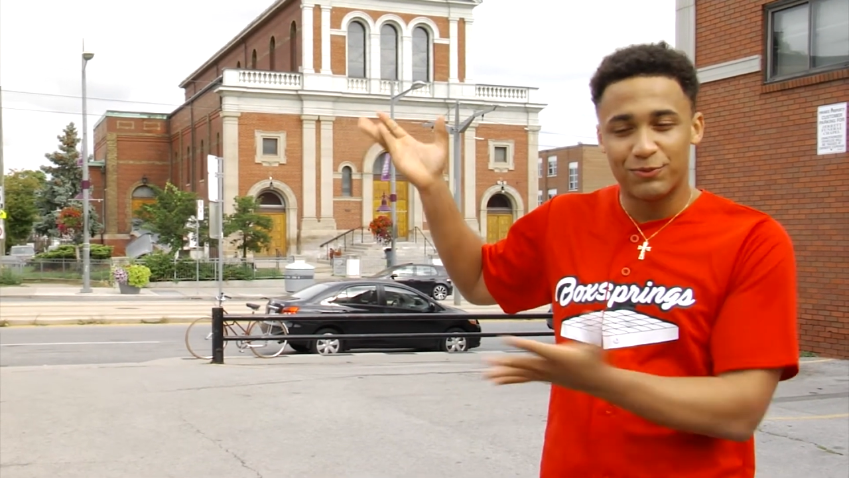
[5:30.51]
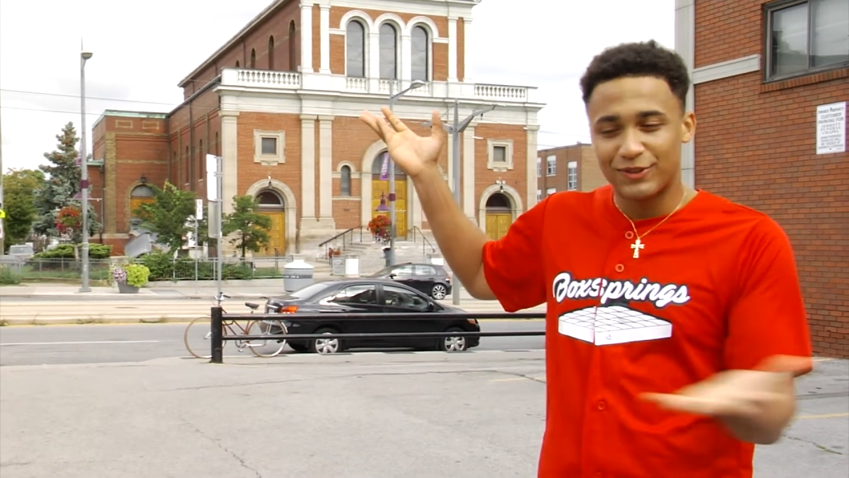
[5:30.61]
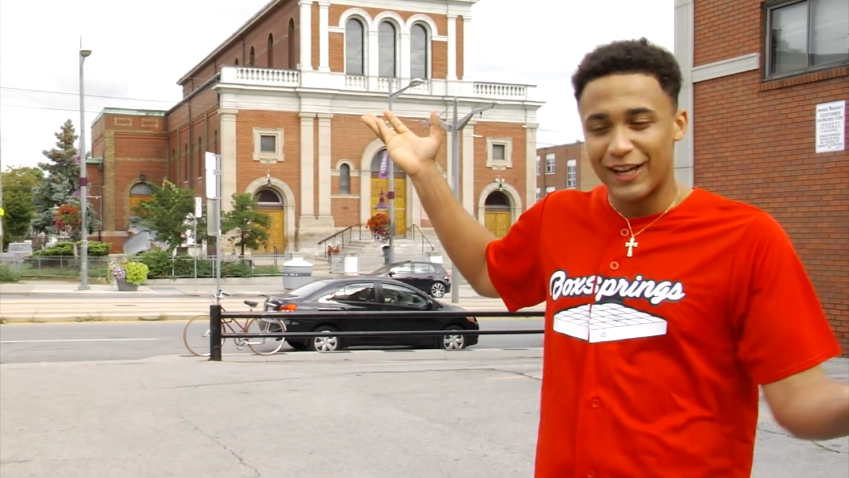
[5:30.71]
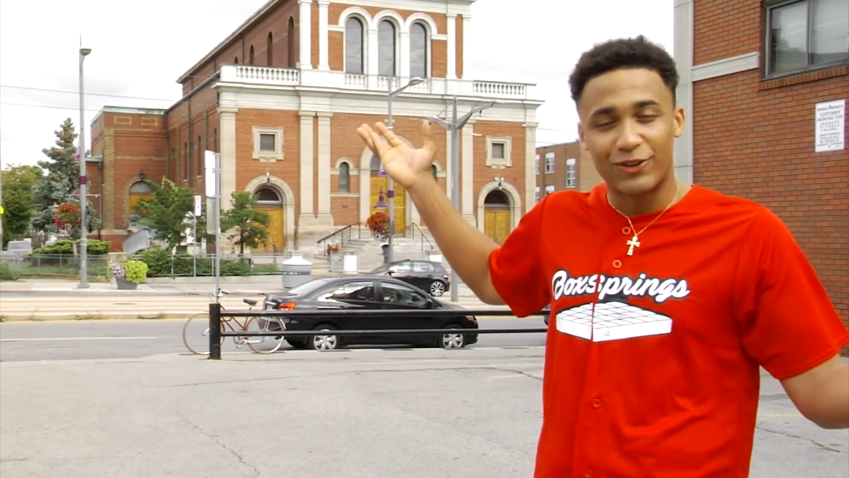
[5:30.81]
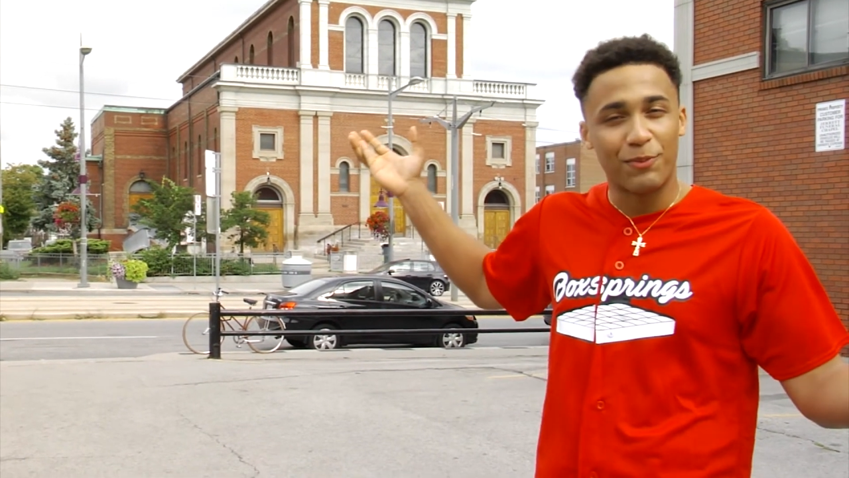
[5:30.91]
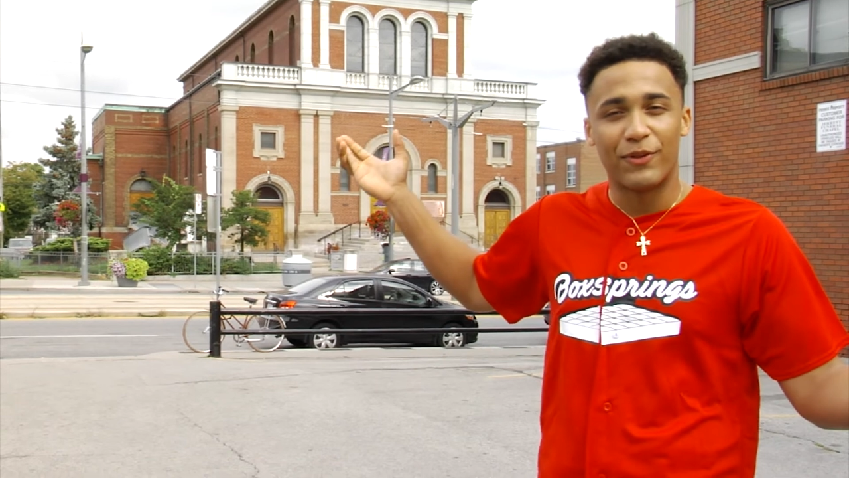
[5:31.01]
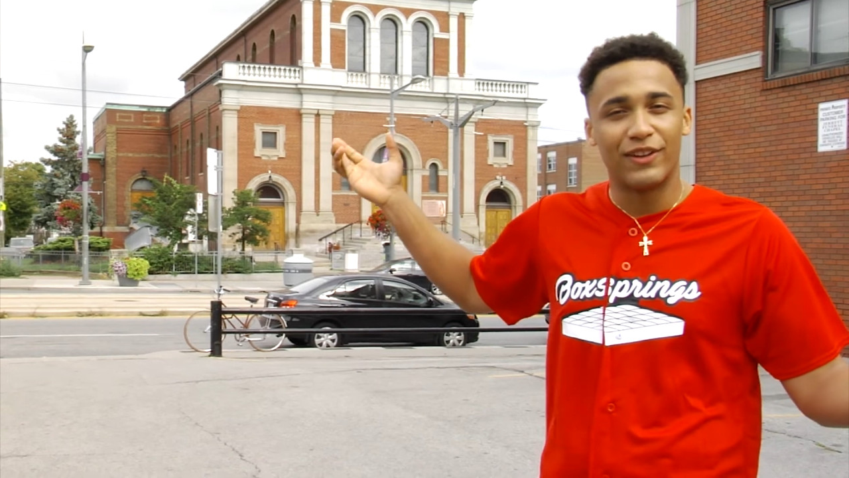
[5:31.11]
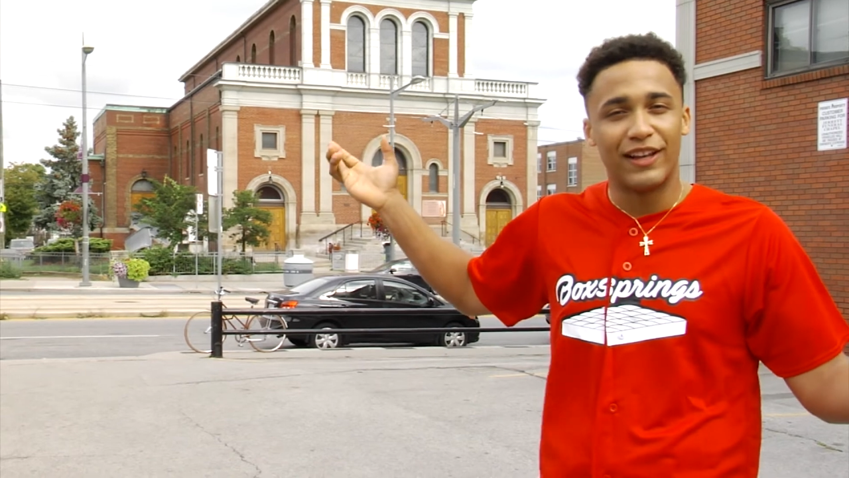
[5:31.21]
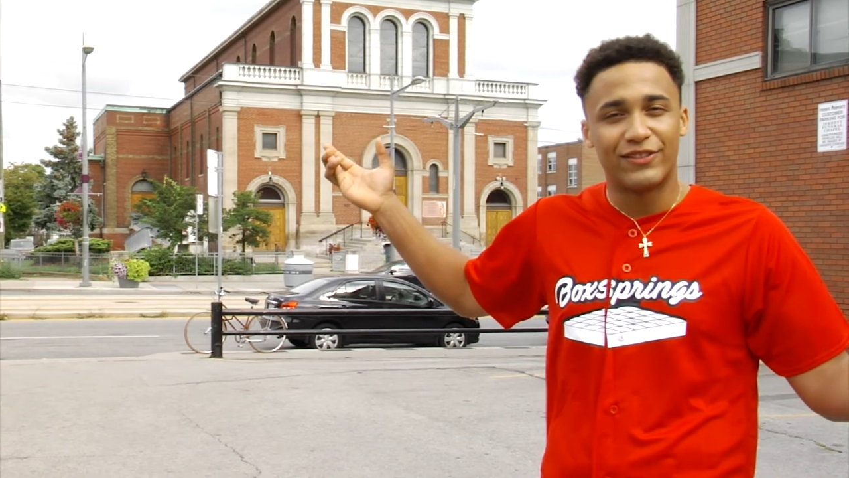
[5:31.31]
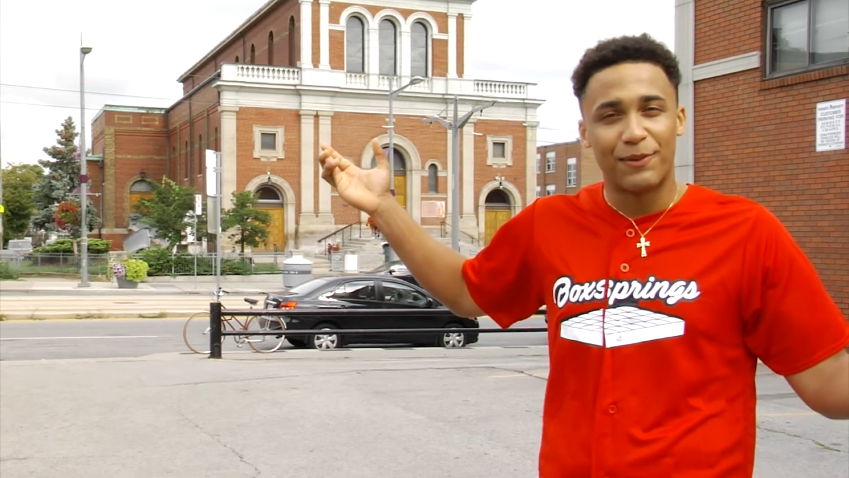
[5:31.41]
catch up on the
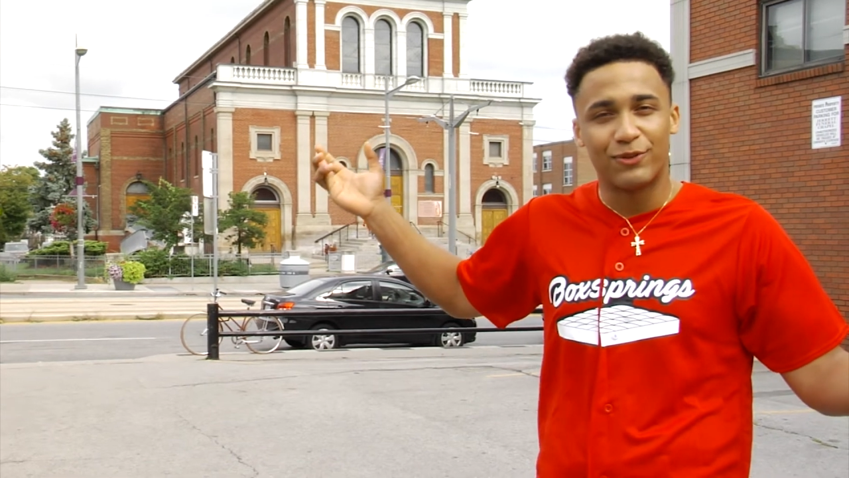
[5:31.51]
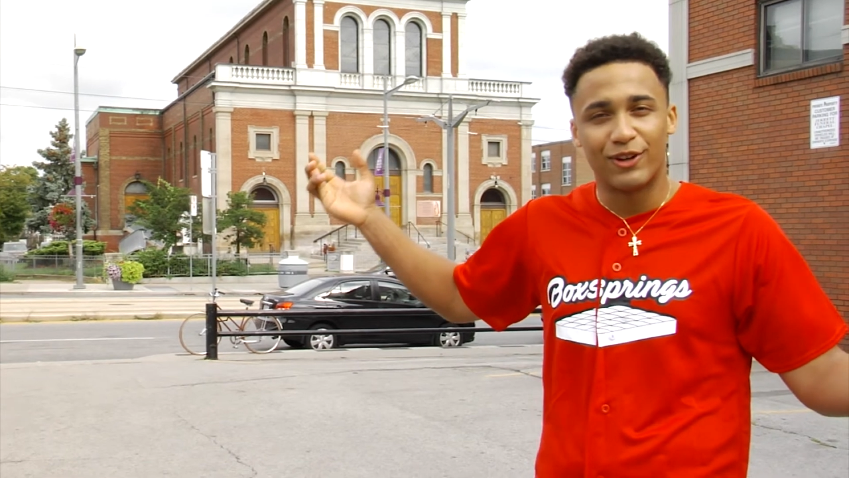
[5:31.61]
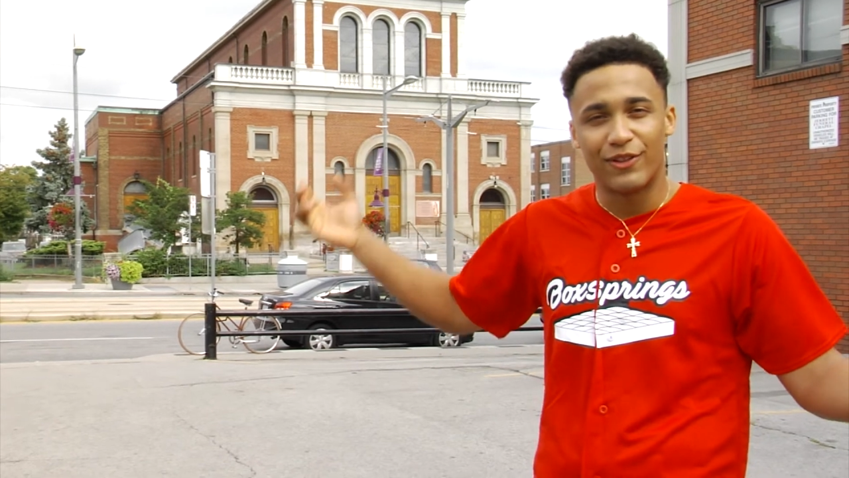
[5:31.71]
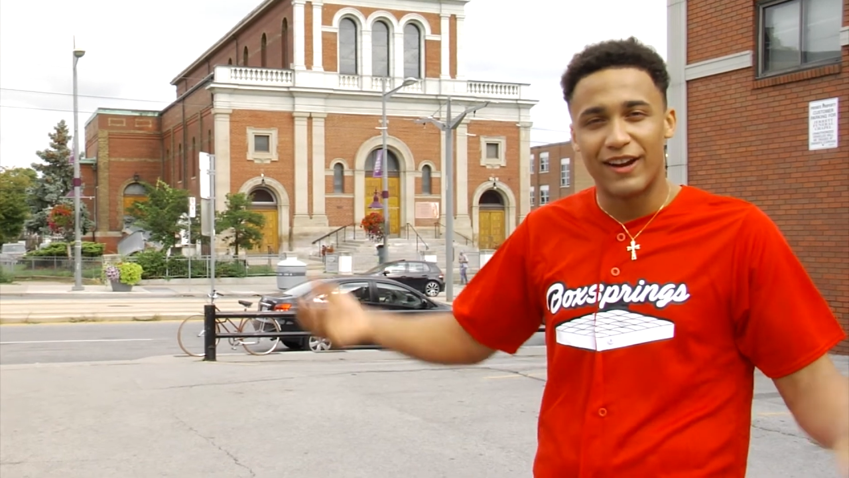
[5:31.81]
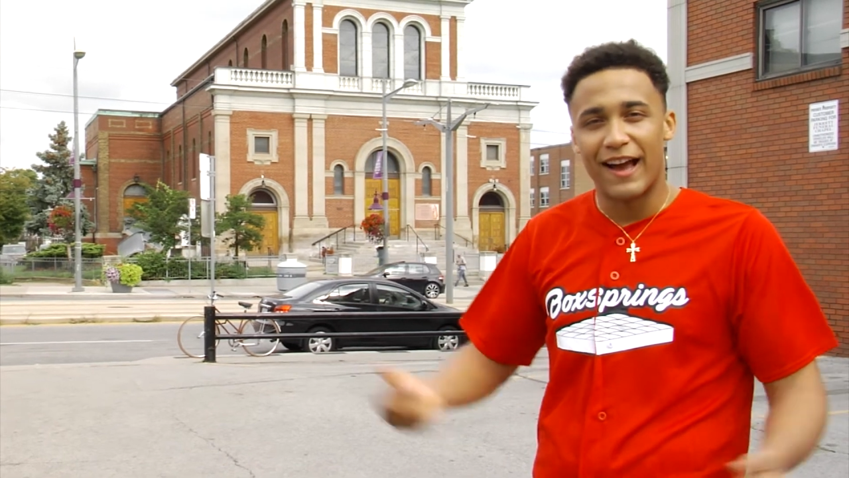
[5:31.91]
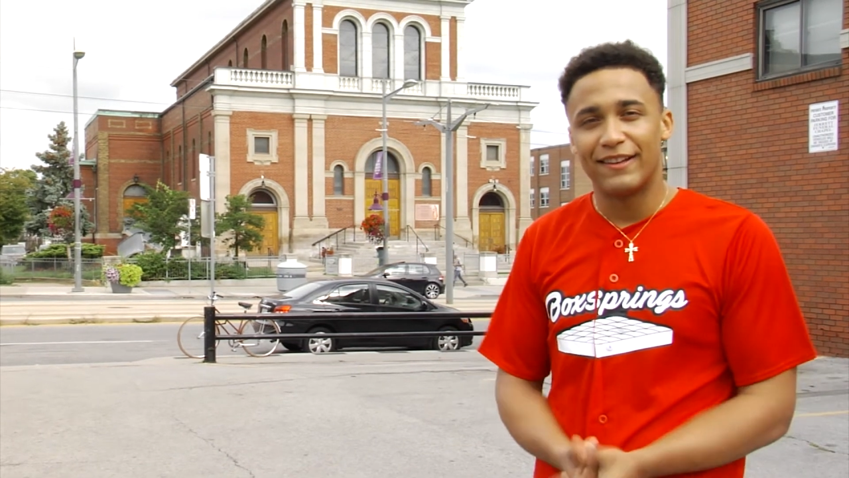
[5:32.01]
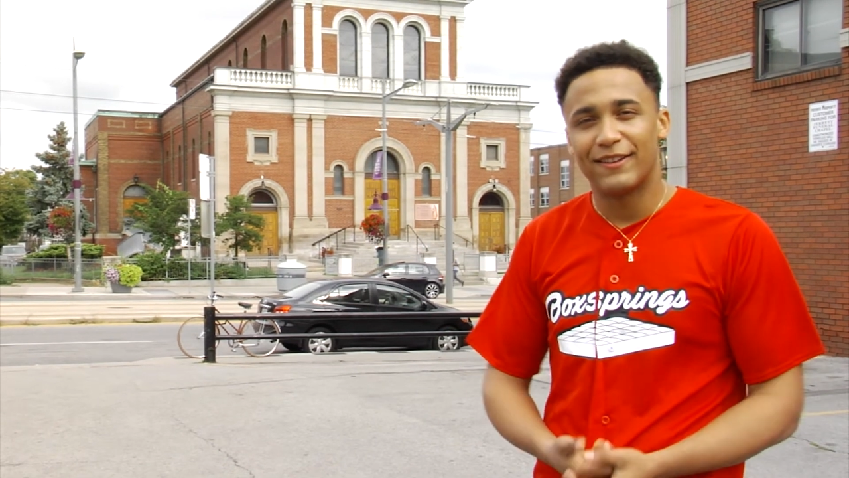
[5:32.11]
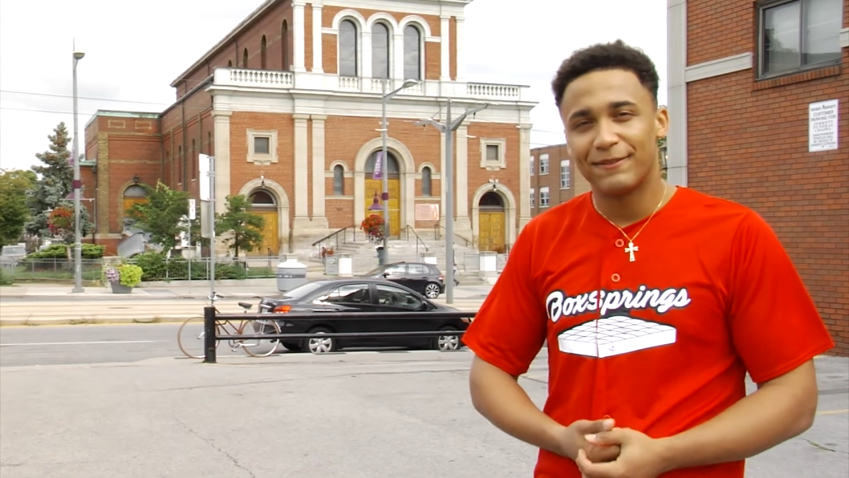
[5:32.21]
latest episode of The 9.